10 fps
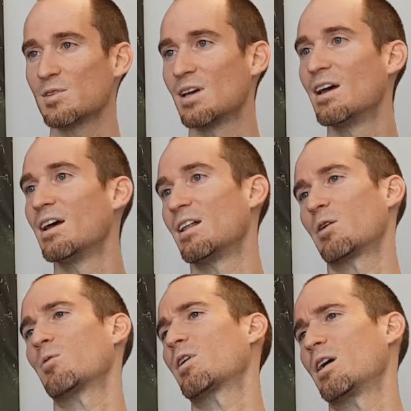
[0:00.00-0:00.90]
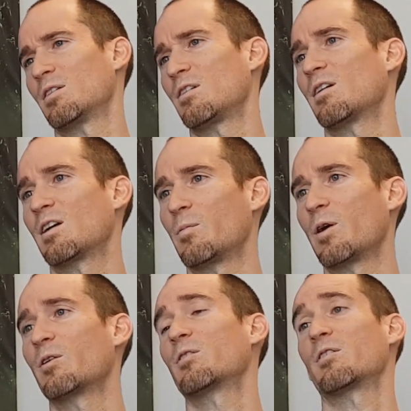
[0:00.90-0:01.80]
Okay. Like we were kind of talking about
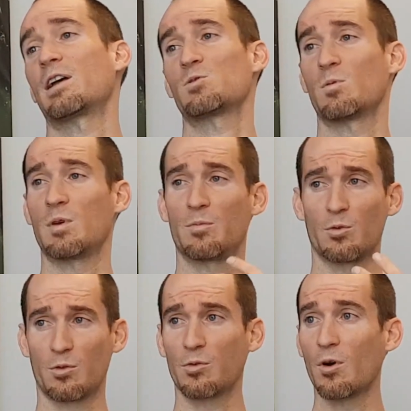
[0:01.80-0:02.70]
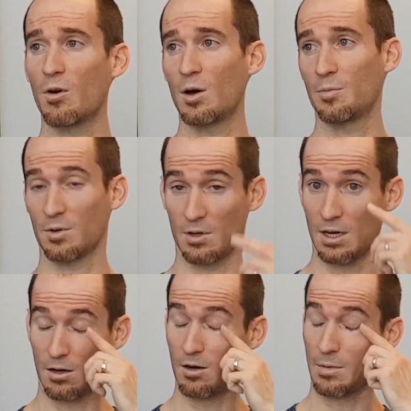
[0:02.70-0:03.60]
earlier. That's when people throw up. They're
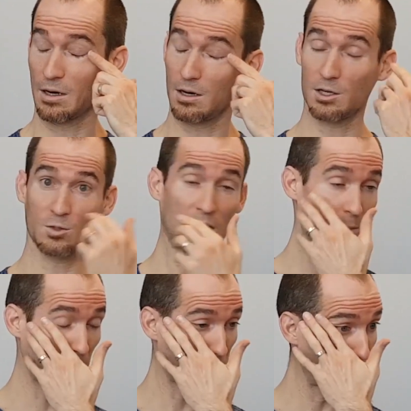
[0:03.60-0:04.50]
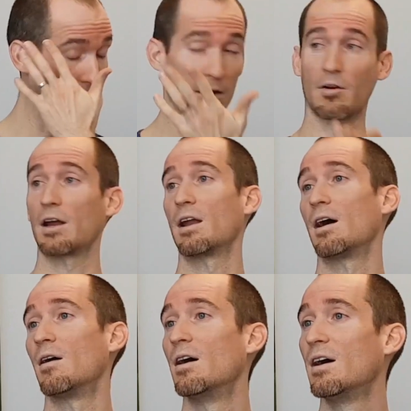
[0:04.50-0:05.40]
like, oh my gosh, why am I crying right
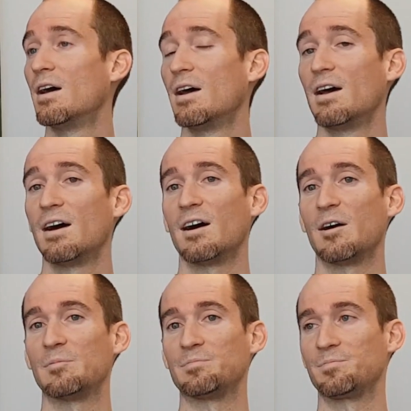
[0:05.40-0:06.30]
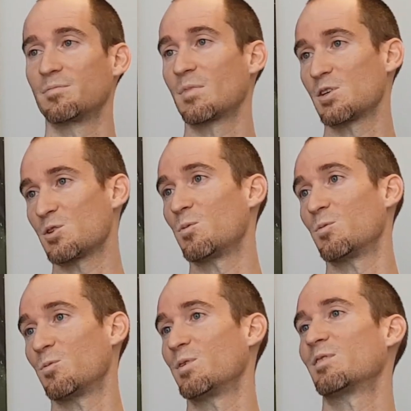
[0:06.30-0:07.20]
now? Yeah. So
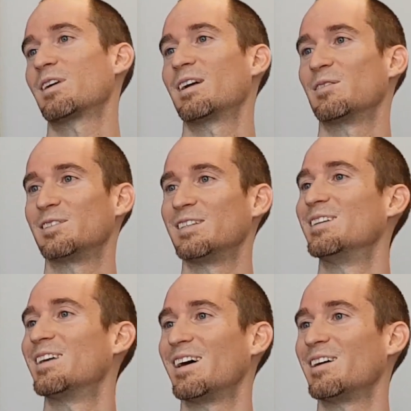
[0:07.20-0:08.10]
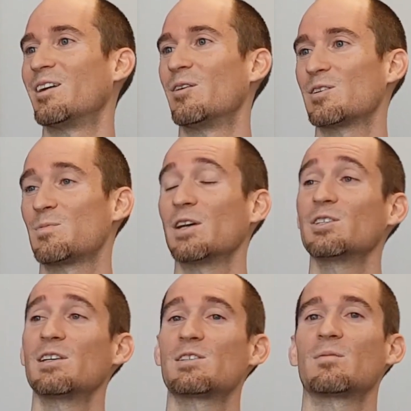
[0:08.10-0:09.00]
we'll kind of see that,
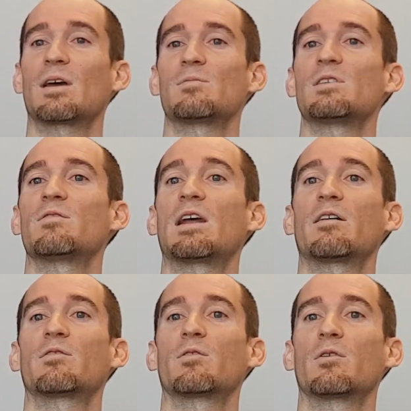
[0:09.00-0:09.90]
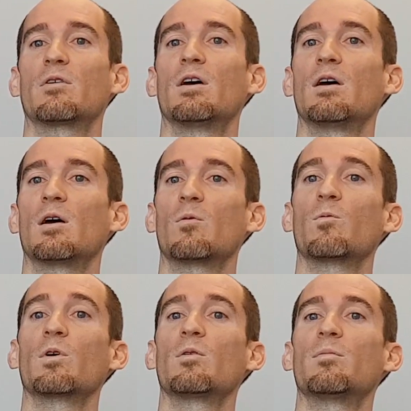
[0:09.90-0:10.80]
especially sometimes even after a
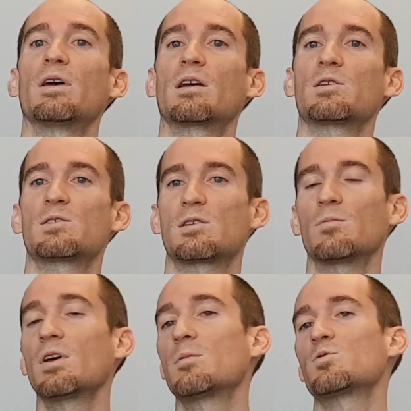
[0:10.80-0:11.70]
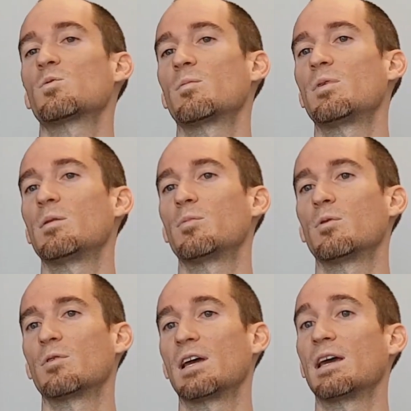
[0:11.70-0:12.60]
real big, because sometimes when
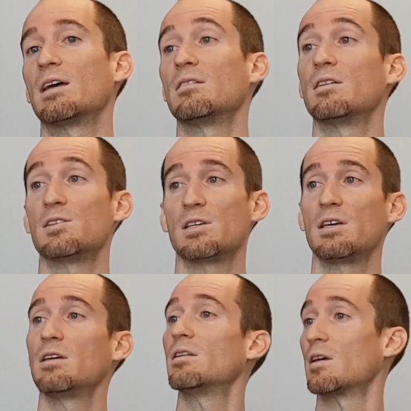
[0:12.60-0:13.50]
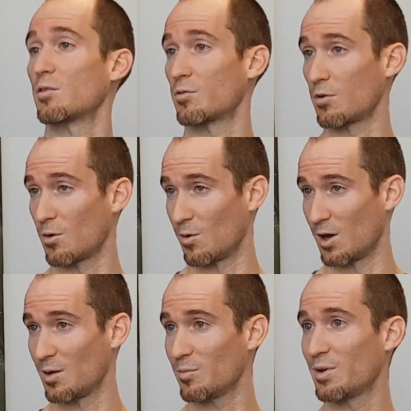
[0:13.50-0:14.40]
people, they get dizzy, they throw
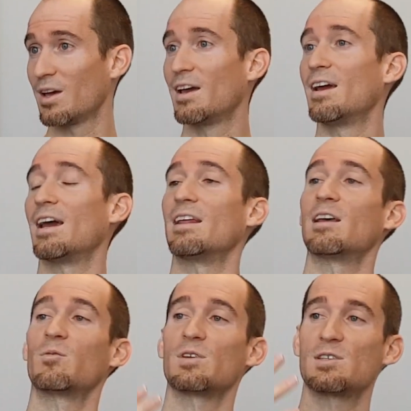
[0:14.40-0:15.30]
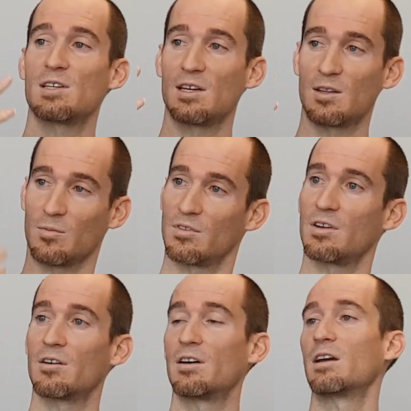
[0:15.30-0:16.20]
up. Yes. And then we see them
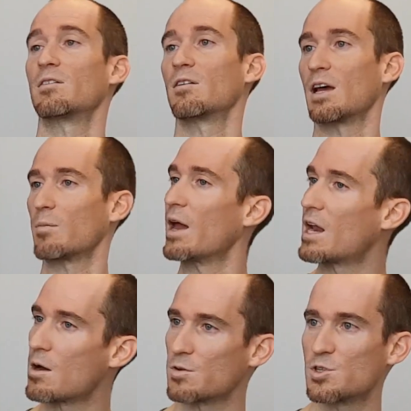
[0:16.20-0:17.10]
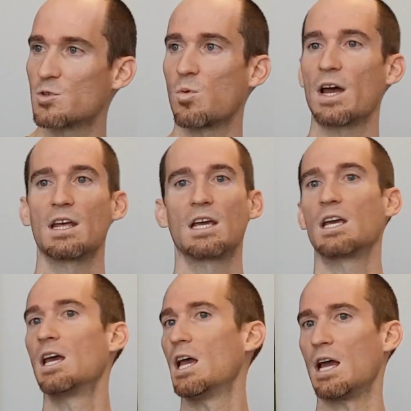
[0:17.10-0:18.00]
tearing and they're like, man, I was
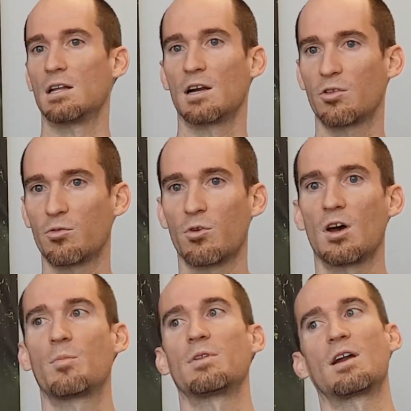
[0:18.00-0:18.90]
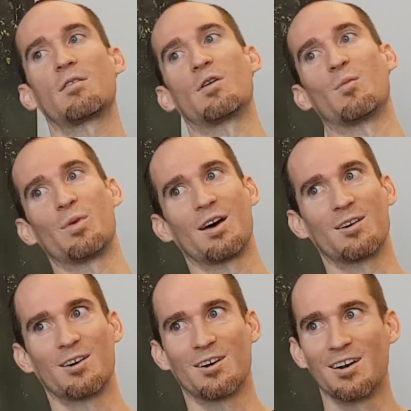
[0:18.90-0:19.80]
sweating and then I threw up and then I felt
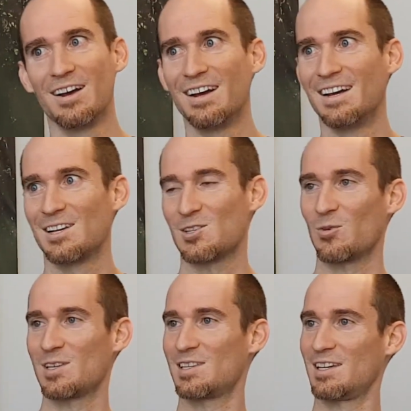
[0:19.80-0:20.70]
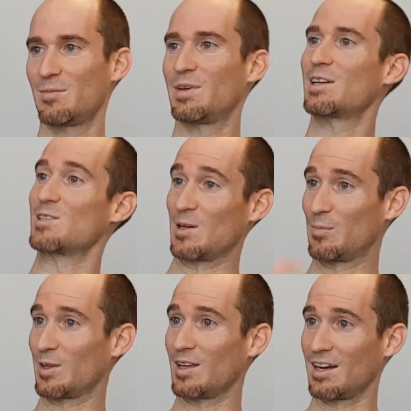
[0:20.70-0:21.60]
better. Yeah. So we see a big
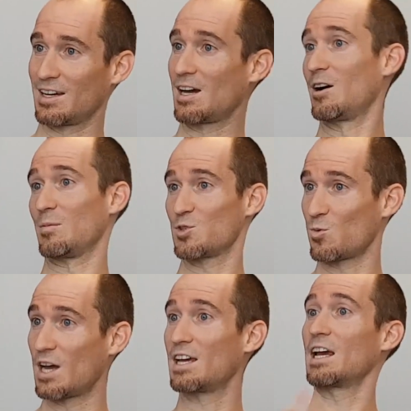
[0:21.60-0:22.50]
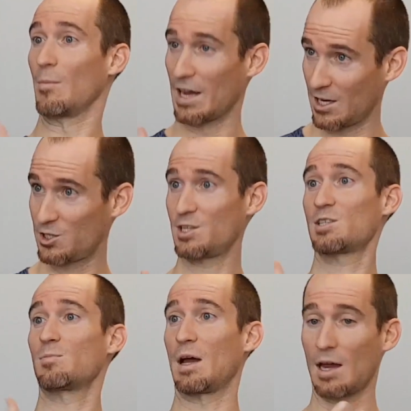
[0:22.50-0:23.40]
sympathetic, oh, I'm sweating, I'm
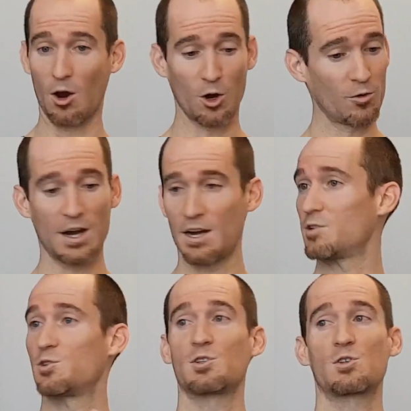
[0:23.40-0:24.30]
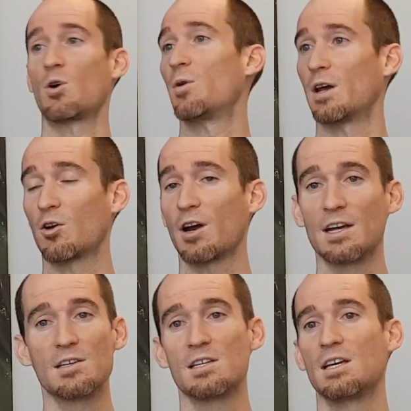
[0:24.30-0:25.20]
anxious, my heart rate is just going
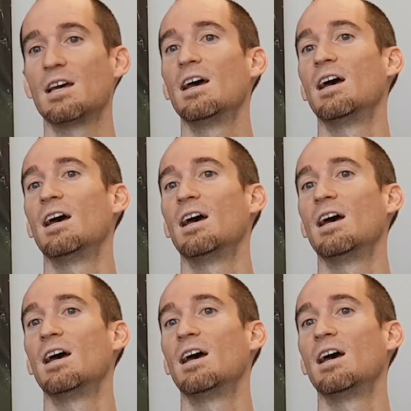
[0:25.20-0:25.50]
crazy.